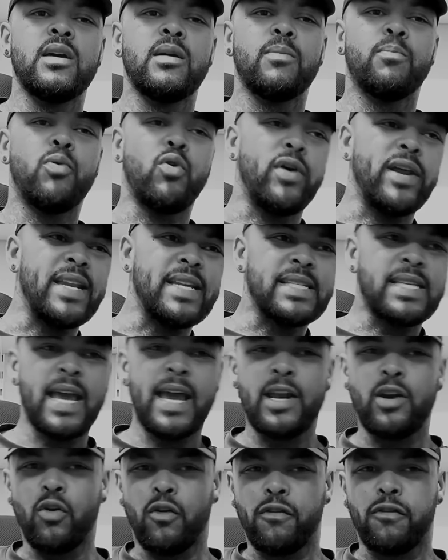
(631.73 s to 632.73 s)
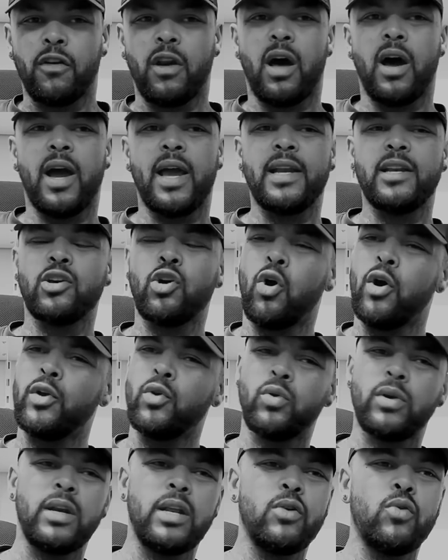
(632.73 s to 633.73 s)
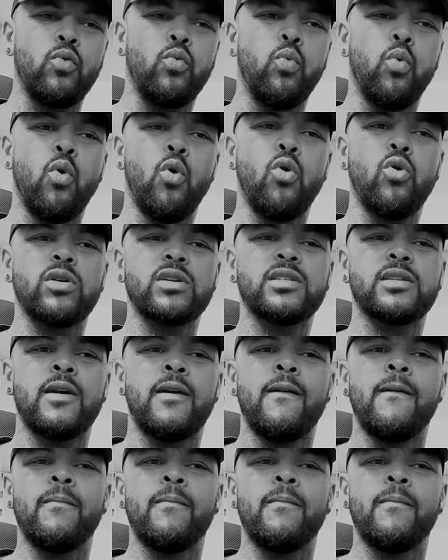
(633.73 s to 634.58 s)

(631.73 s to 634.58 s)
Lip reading: putting his head offline, going on little walks,